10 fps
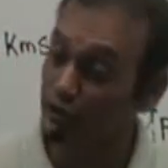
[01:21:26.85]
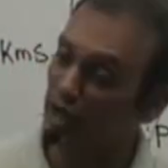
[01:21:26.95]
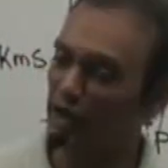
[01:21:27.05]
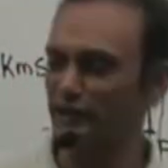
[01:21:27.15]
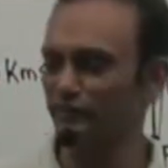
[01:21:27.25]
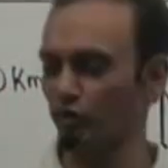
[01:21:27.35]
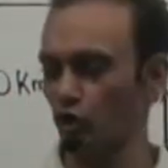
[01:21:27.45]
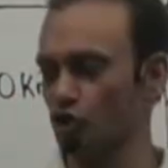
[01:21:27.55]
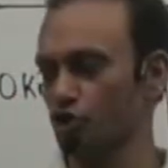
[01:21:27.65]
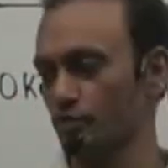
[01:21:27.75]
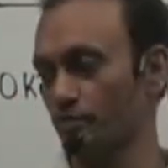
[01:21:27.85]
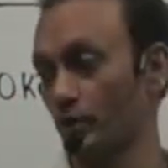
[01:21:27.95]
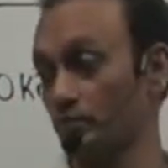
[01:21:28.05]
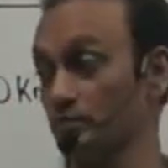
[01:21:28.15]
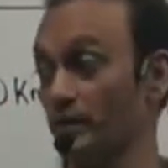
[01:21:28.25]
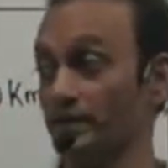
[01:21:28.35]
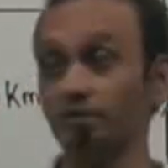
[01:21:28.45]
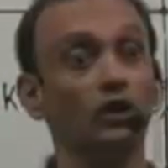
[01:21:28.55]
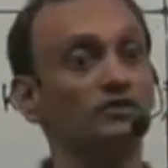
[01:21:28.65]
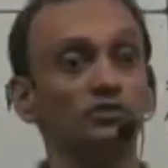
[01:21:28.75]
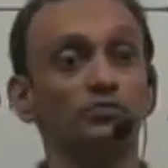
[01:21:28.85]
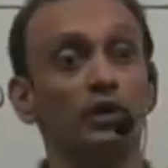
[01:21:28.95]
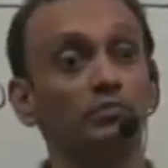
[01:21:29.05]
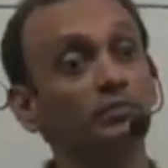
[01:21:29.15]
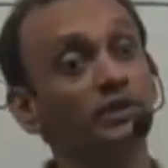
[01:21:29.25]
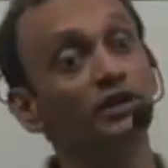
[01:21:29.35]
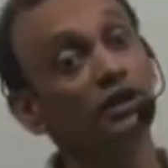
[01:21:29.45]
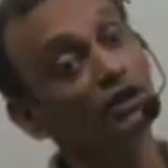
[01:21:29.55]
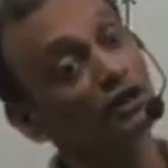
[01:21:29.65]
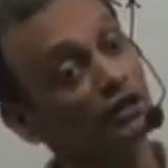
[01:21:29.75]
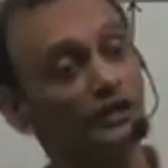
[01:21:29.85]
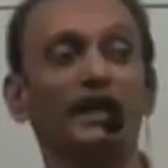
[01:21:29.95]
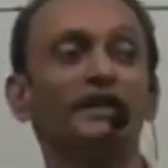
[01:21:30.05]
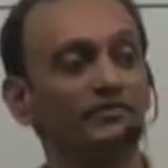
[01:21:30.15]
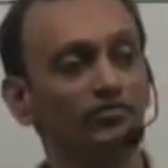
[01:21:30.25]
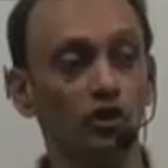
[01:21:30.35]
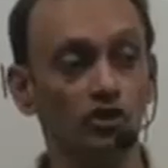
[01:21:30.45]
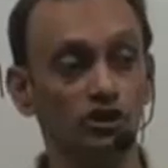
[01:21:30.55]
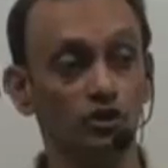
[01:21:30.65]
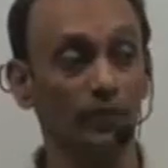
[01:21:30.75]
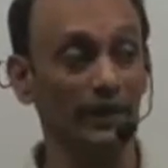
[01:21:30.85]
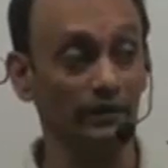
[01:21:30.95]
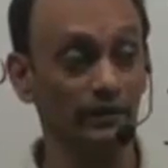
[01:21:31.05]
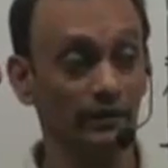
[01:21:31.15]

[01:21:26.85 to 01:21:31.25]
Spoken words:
relative velocity problem and solve this problem in the relative velocity domain.